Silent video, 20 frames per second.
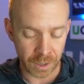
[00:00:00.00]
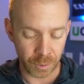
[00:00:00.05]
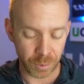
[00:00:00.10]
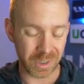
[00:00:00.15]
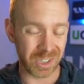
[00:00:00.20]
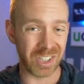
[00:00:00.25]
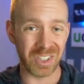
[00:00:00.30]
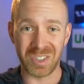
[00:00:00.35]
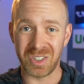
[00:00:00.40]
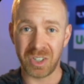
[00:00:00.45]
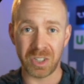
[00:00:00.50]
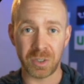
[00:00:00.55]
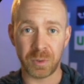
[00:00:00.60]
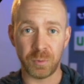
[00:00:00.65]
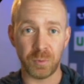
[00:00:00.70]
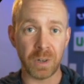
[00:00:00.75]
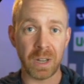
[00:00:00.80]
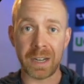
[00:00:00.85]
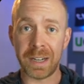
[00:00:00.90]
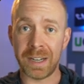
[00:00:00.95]
which is just
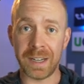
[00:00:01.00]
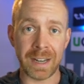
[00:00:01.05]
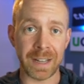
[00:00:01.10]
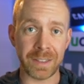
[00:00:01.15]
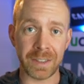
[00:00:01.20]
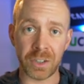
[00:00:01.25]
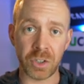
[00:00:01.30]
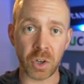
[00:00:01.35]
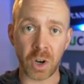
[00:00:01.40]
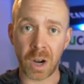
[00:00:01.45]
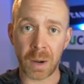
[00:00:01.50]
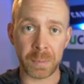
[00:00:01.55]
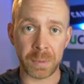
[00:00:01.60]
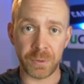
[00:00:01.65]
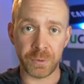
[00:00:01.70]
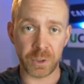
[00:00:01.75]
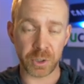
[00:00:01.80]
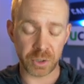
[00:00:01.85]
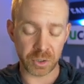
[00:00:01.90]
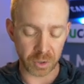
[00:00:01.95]
running at the top
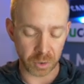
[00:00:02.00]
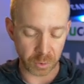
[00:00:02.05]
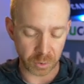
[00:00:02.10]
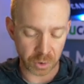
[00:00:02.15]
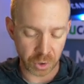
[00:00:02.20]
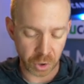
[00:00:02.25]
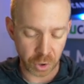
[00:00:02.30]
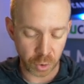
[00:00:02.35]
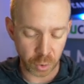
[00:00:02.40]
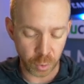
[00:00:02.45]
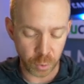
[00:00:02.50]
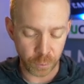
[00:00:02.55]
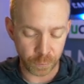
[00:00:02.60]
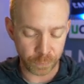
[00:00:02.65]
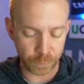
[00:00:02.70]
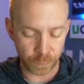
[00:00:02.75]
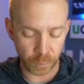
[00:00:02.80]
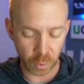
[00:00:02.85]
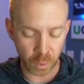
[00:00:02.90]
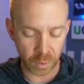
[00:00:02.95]
of your zone two
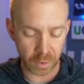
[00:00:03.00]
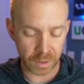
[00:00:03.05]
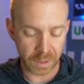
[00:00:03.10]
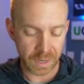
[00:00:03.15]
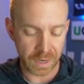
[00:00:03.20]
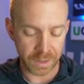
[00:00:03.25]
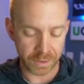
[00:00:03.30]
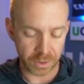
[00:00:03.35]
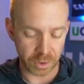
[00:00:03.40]
for